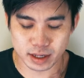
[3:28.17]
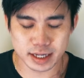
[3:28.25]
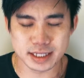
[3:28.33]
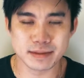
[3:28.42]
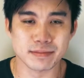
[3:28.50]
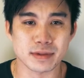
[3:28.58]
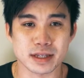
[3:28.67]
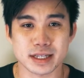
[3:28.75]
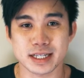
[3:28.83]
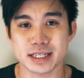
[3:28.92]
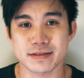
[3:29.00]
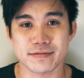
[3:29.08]
Has some
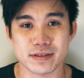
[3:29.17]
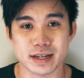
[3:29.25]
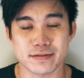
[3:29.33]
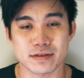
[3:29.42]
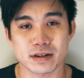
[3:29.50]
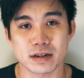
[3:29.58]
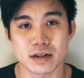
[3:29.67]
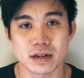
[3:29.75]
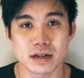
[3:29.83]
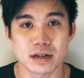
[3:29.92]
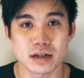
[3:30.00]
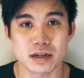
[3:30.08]
decent flavor.
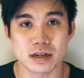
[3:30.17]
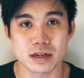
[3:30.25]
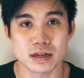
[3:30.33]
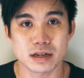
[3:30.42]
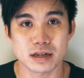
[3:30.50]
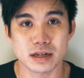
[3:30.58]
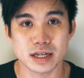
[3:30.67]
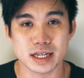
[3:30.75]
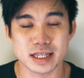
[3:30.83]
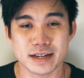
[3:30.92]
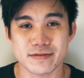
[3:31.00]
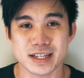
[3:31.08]

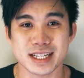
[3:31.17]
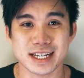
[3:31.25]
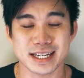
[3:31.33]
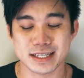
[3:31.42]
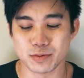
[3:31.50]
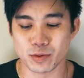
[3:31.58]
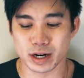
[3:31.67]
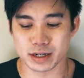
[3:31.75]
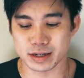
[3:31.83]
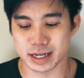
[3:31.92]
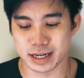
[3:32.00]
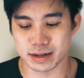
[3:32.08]
It definitely tastes
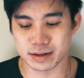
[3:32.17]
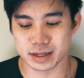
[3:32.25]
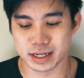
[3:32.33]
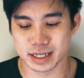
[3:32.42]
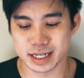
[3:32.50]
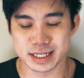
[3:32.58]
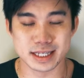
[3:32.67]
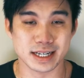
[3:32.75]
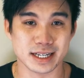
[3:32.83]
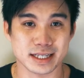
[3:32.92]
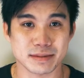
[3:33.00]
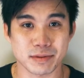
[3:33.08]
watered down. It tastes
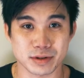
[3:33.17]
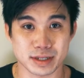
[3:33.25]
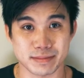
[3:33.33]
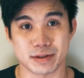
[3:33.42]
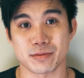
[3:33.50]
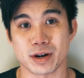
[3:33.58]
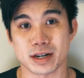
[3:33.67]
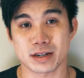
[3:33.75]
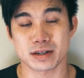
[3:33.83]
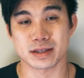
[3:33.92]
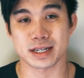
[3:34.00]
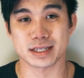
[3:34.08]
like it's supposed to be
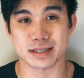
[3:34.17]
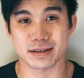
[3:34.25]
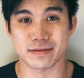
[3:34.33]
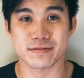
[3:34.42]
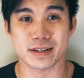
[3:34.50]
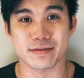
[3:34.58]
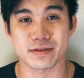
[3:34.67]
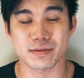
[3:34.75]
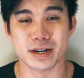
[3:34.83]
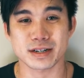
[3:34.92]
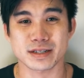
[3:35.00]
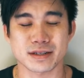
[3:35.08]
water. That's a flavored
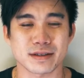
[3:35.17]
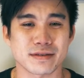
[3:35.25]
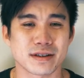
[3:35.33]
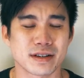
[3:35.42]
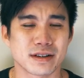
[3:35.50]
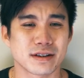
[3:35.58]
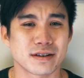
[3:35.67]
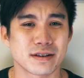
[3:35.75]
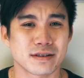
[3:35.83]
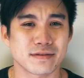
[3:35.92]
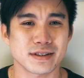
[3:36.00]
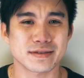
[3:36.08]
water, so the
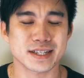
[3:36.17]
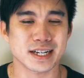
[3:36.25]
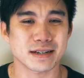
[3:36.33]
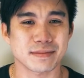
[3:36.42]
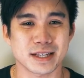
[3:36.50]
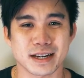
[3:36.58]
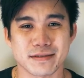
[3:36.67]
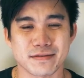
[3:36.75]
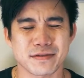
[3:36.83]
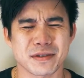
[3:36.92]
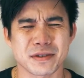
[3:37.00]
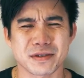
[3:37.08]
flavor's not going to be that
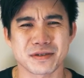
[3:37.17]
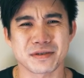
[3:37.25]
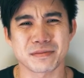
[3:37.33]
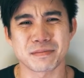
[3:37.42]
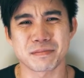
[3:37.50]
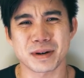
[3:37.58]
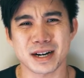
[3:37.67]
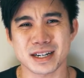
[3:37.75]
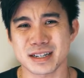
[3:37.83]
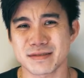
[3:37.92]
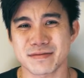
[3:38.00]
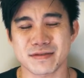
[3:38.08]

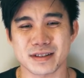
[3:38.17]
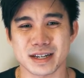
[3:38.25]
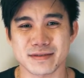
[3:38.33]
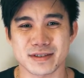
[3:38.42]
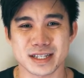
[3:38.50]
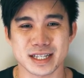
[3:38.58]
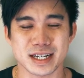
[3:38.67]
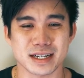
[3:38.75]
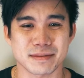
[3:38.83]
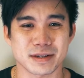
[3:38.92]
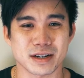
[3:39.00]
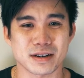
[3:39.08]
full-bodied flavor. It's not
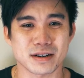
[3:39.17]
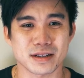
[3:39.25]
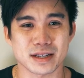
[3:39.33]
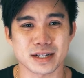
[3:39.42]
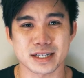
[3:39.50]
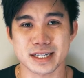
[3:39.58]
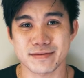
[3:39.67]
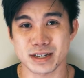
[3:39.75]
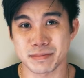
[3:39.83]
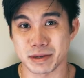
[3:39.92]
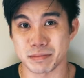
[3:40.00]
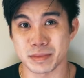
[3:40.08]
going to be all there. It's definitely
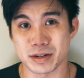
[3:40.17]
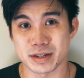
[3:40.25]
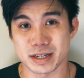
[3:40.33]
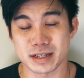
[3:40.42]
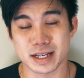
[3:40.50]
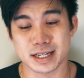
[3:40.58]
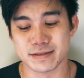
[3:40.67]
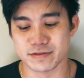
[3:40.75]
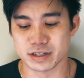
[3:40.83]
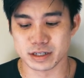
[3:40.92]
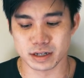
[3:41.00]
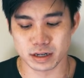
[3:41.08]
going to be muted, that's
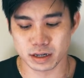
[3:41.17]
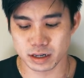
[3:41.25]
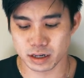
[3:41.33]
for sure.